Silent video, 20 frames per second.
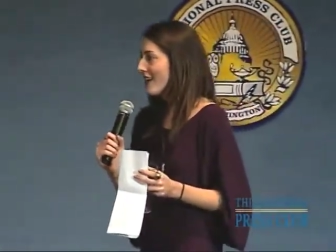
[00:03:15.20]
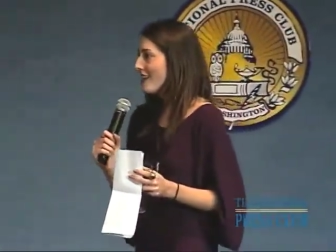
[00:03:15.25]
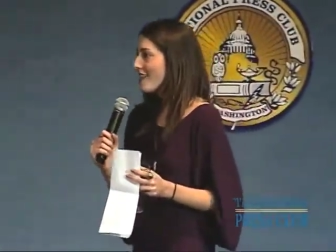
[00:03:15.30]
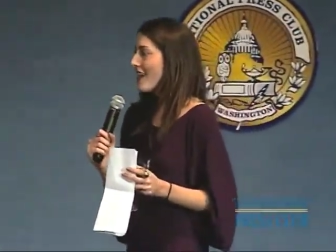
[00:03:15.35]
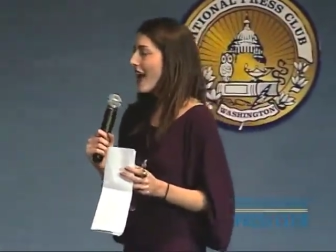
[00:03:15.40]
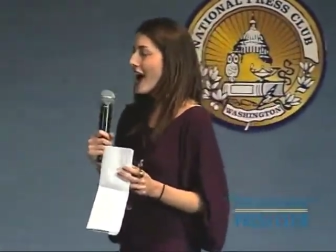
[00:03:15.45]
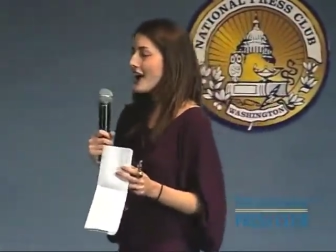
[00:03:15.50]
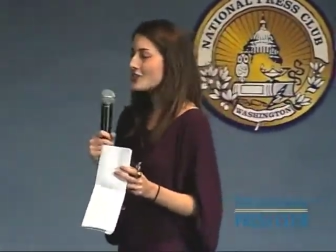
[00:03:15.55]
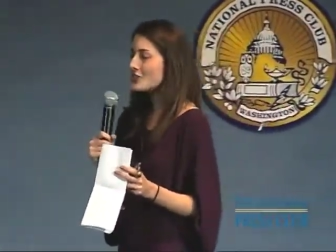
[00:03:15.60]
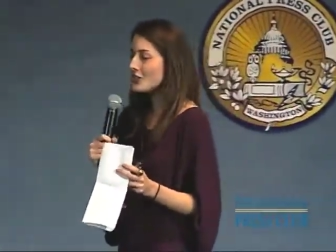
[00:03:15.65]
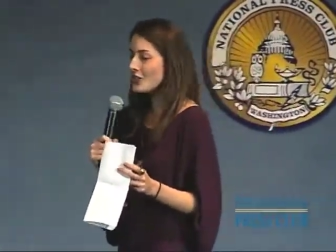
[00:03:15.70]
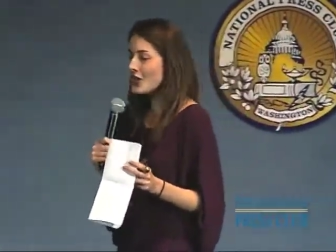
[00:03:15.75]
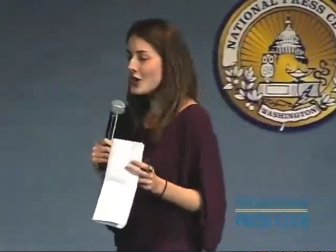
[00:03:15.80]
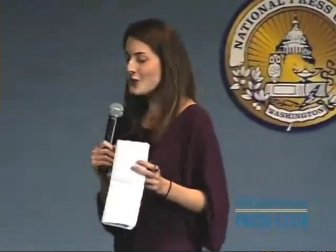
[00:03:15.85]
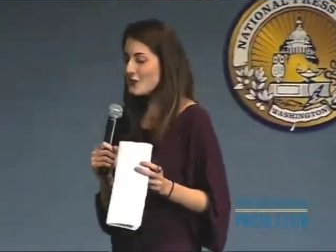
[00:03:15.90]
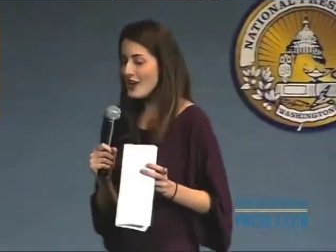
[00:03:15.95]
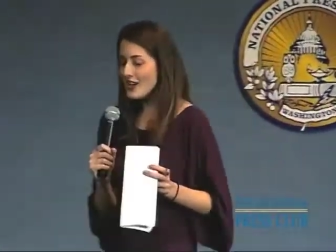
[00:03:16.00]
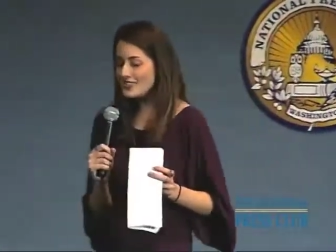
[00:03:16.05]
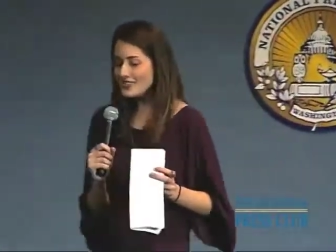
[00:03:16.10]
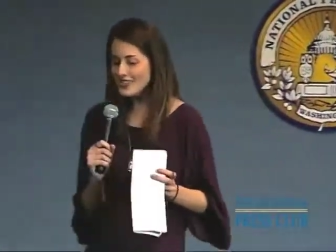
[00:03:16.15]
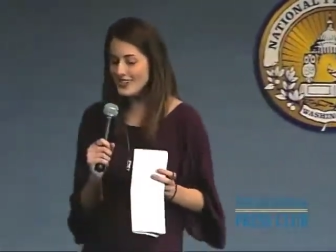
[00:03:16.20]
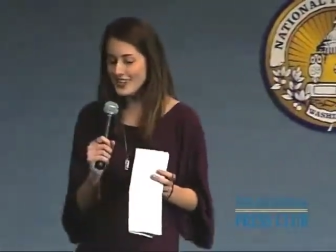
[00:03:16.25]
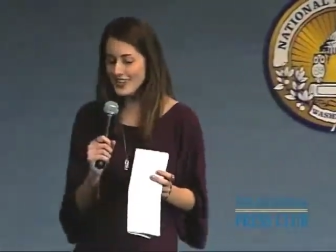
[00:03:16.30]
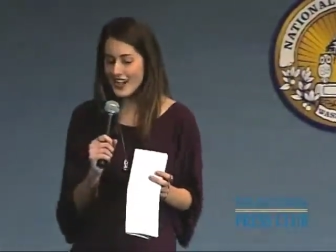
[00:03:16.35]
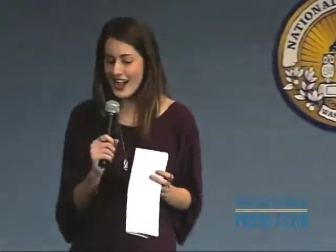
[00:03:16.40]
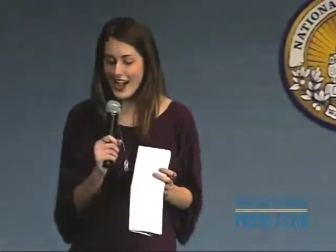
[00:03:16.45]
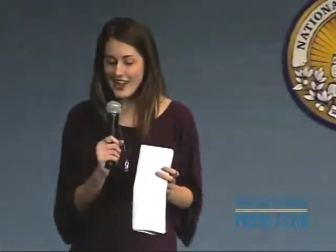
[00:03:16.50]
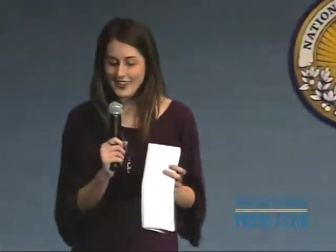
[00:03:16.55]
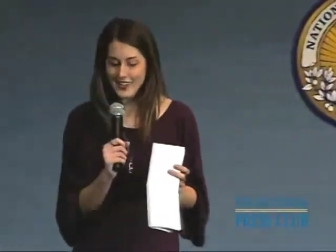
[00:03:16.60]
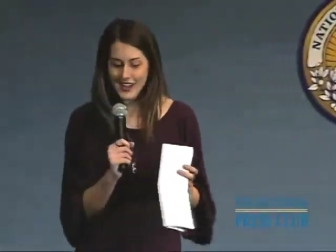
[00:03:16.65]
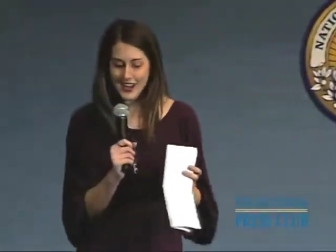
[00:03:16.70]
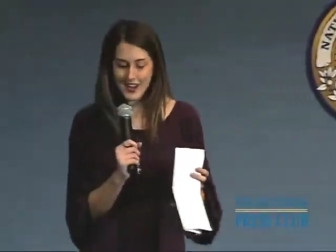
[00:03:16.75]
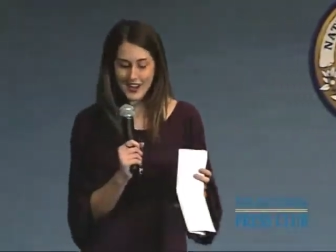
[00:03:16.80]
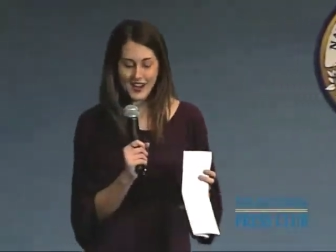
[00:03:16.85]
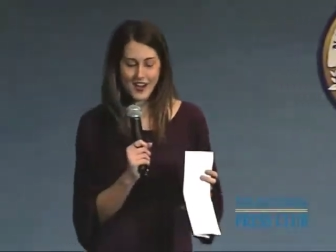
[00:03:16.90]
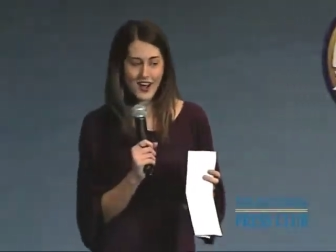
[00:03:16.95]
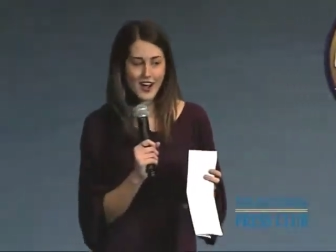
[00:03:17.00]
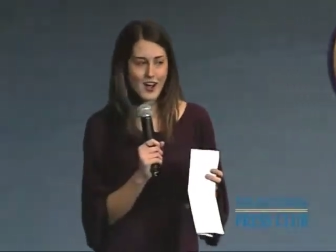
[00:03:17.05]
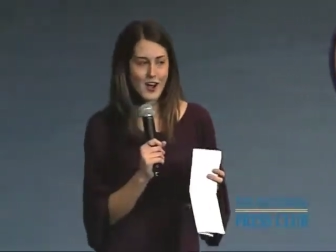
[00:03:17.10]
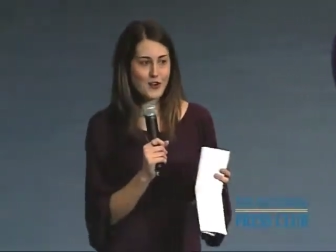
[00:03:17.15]
They actually arrested a guy
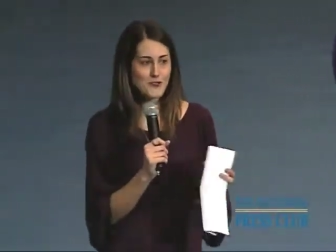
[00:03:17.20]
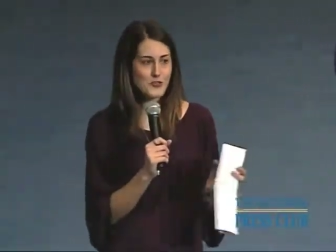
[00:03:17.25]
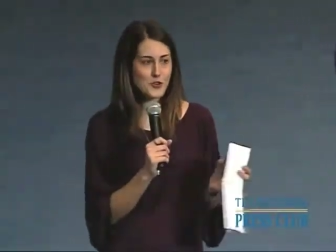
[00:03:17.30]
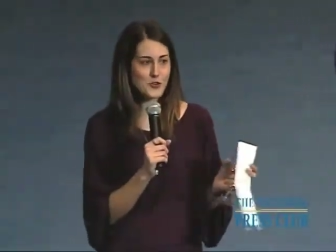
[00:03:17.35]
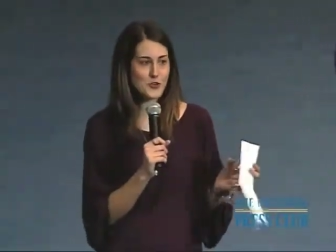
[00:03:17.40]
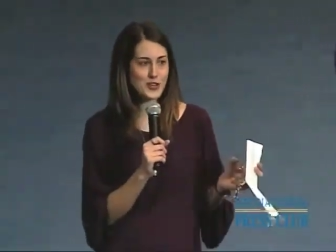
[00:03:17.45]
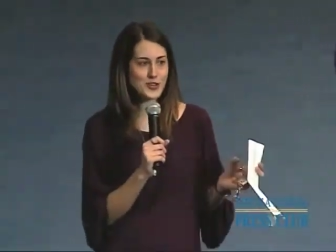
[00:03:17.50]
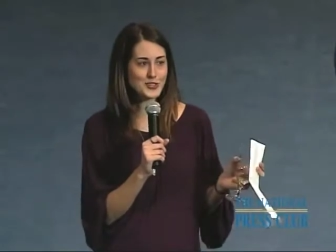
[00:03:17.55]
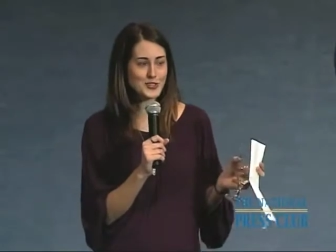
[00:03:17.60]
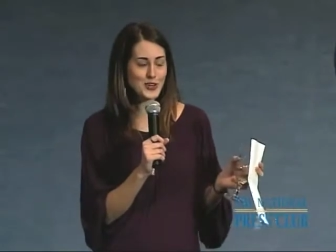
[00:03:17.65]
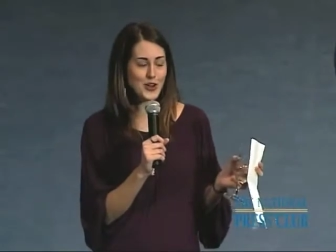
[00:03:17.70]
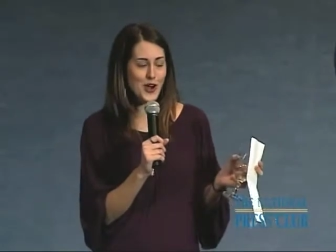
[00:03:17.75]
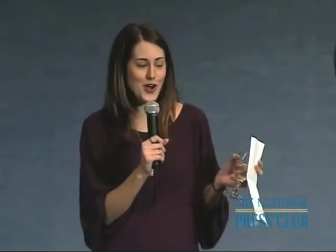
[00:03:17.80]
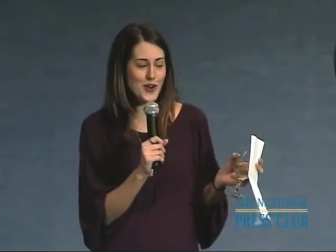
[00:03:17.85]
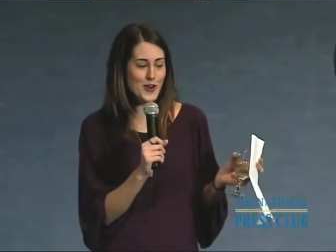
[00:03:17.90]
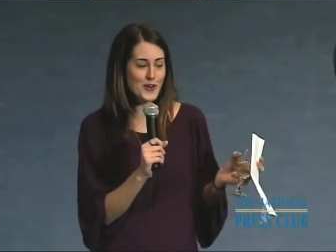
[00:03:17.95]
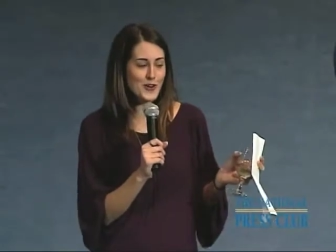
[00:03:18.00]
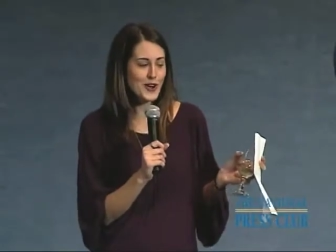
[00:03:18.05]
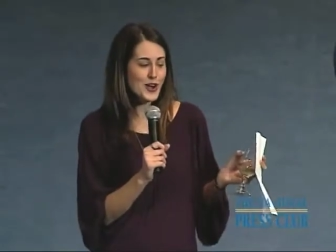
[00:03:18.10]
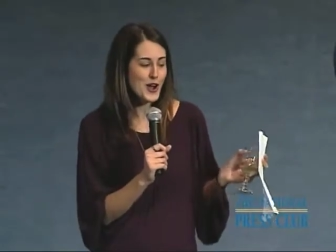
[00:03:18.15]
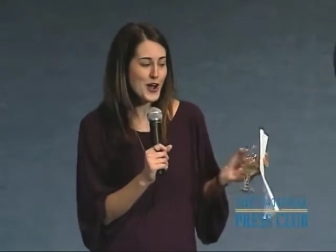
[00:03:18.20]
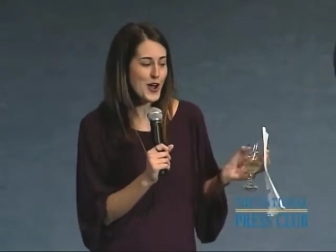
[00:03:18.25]
there a few weeks ago